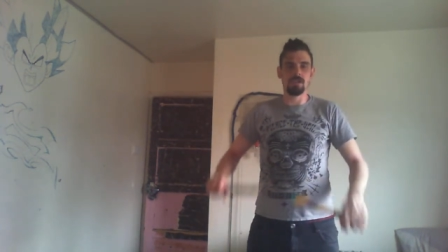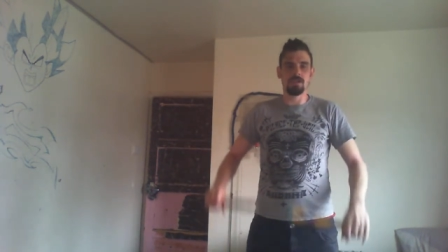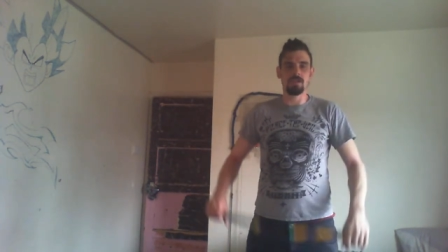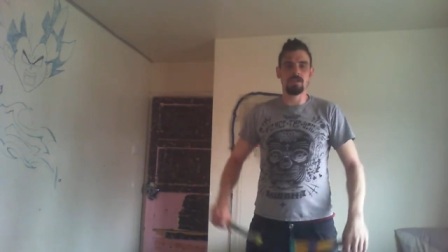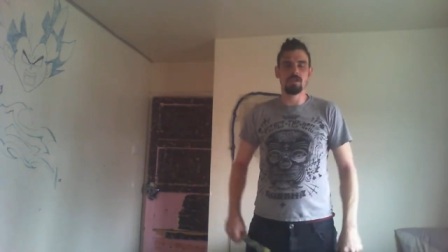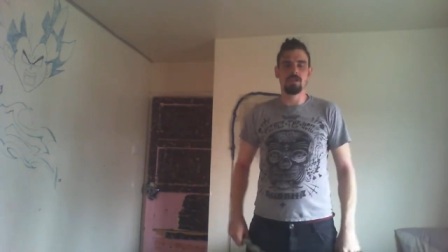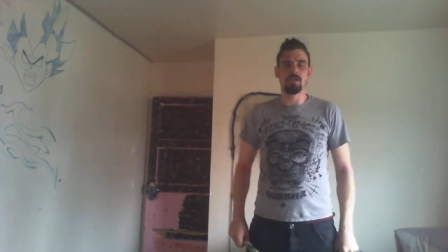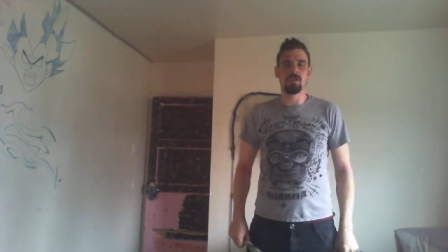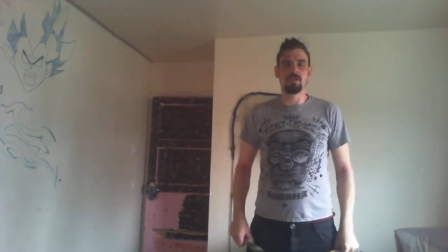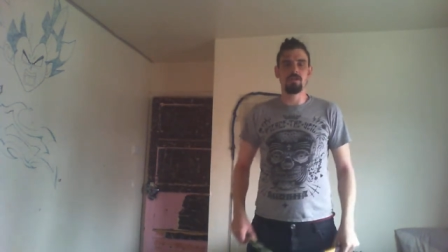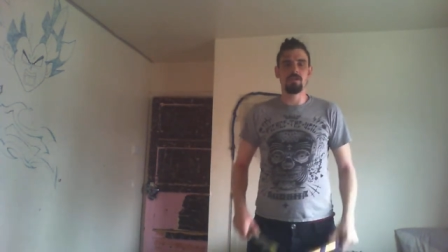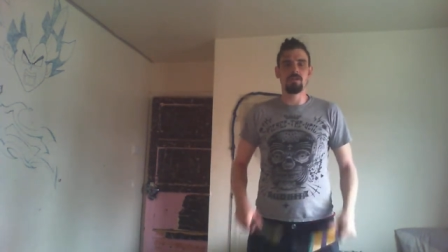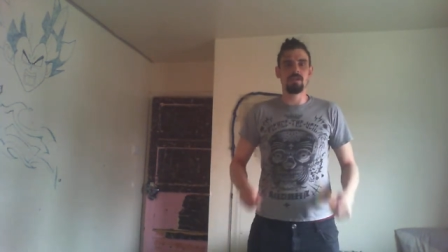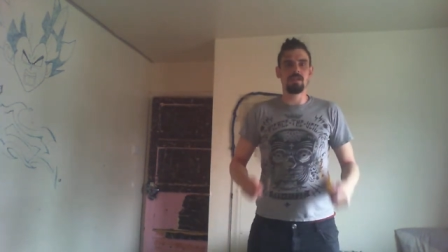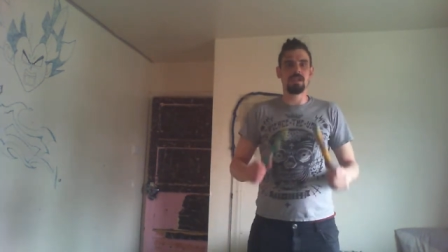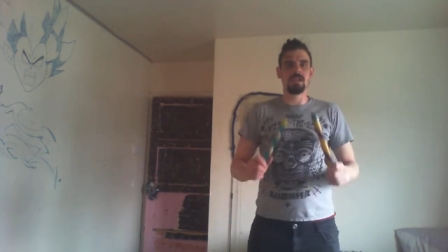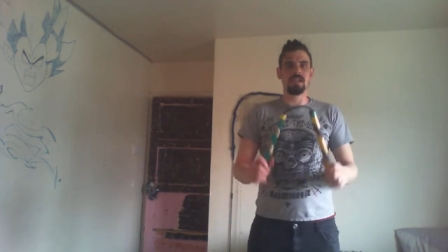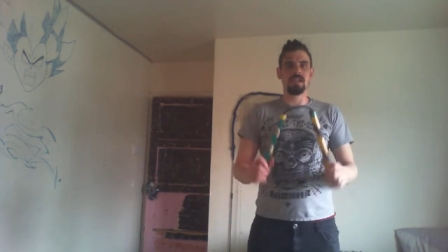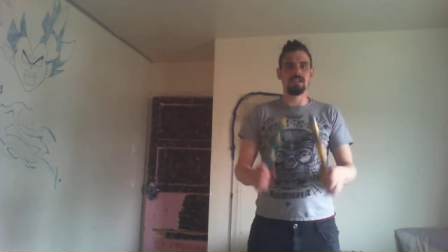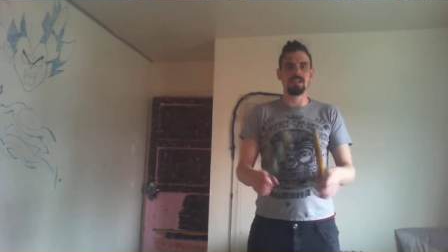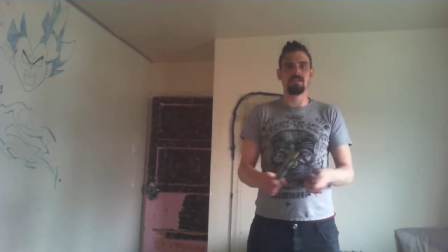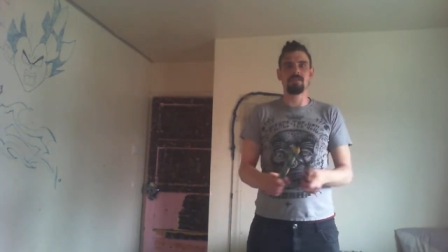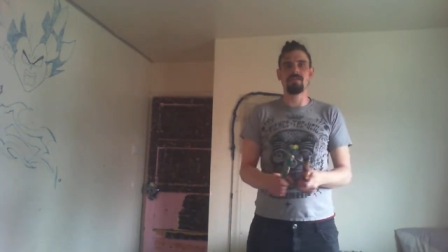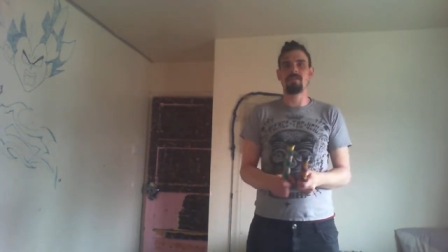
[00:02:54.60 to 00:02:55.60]
So
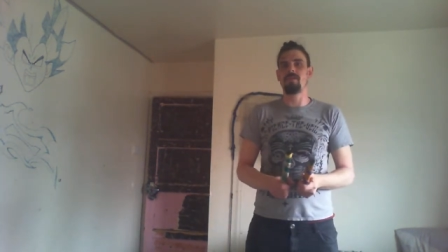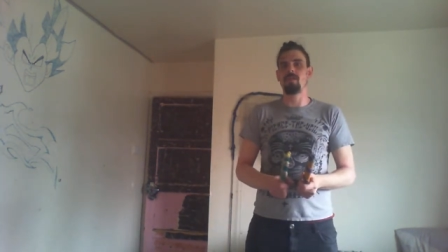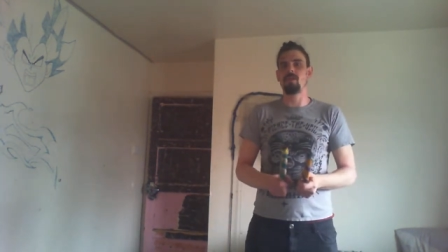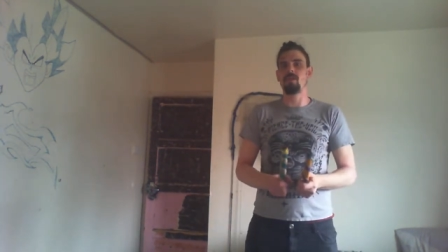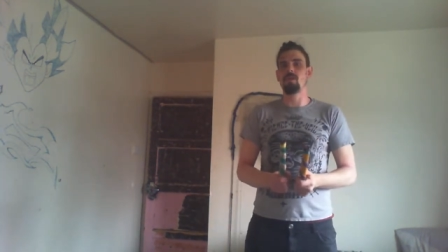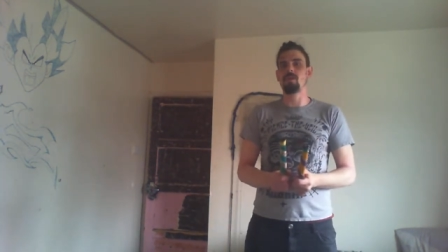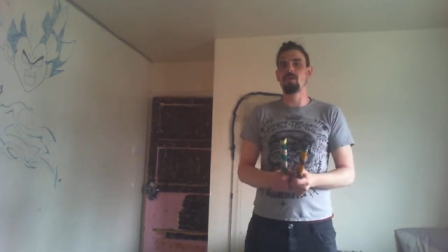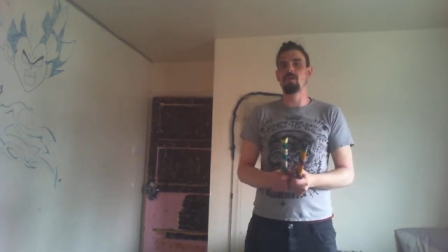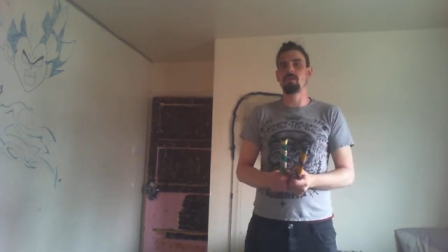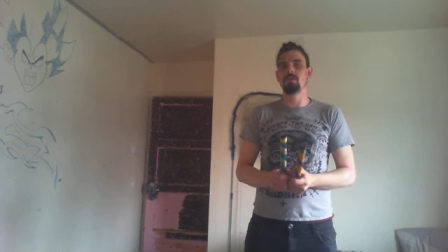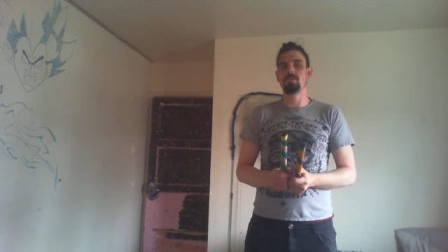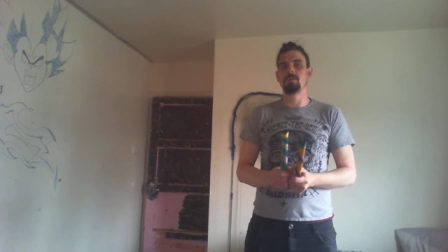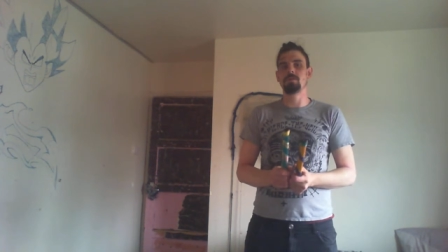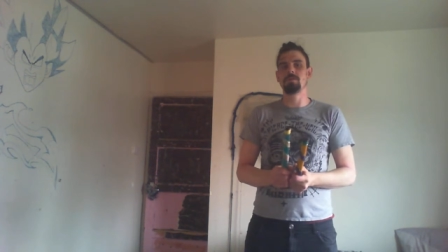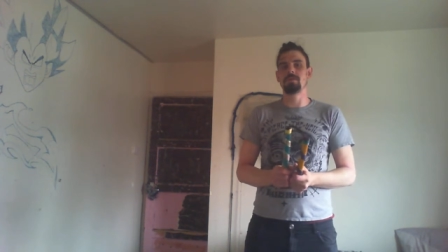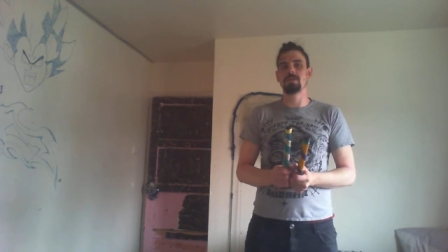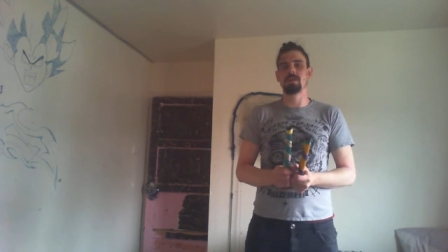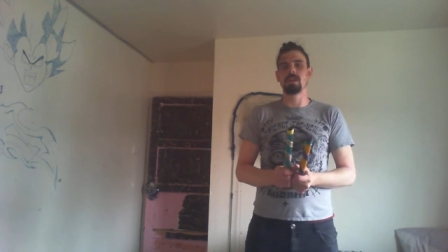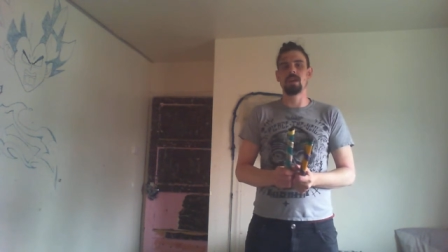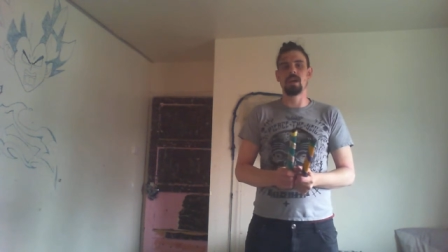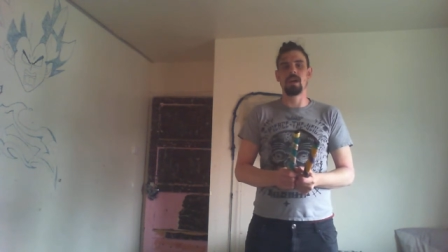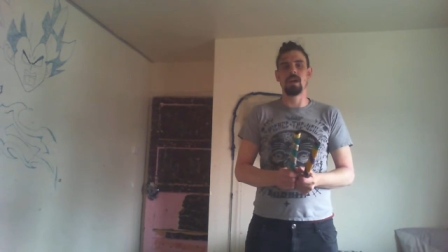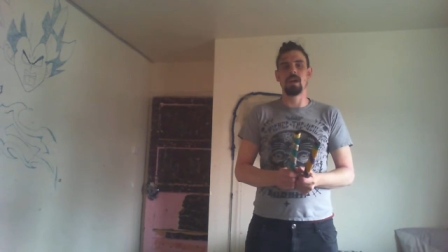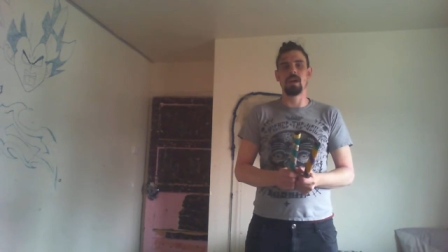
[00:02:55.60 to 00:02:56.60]
this follows
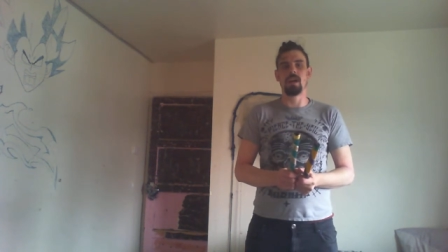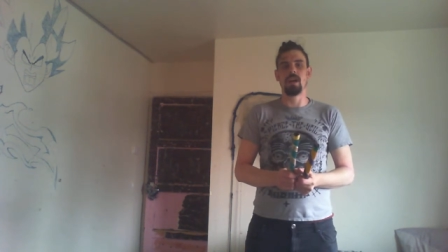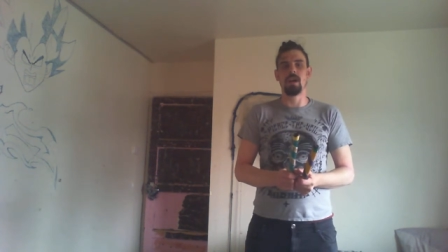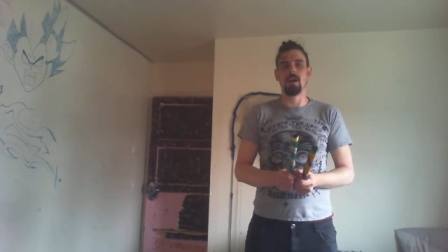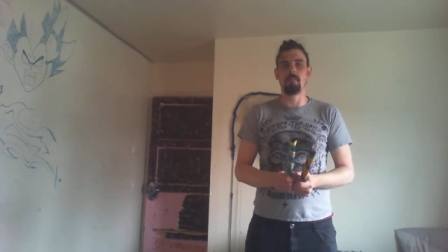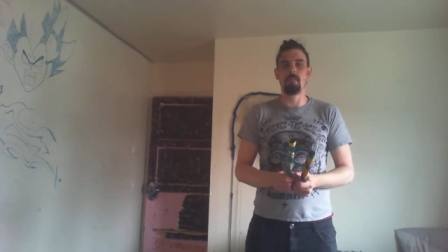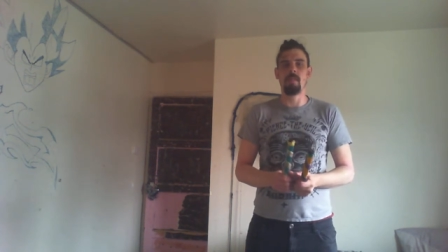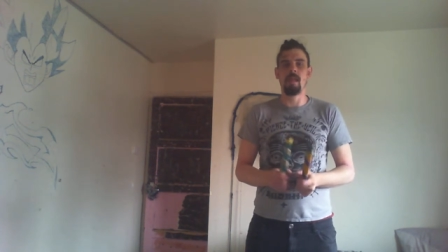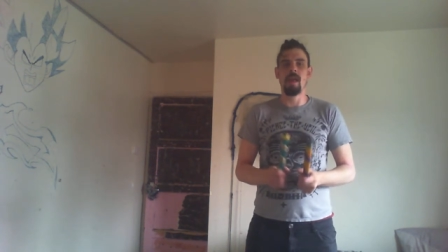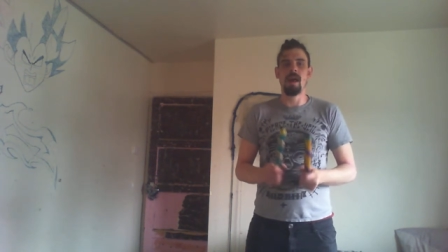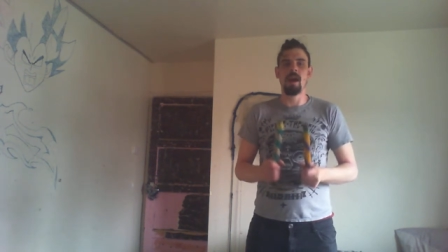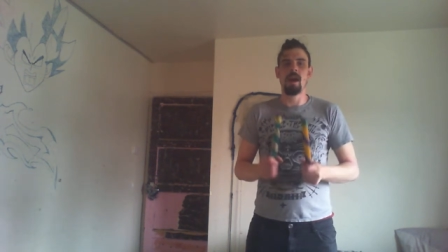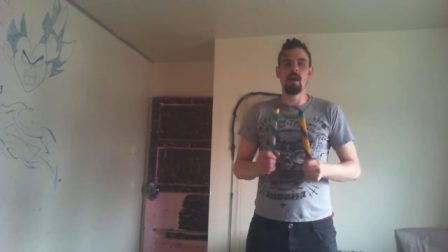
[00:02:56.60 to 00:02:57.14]
like um,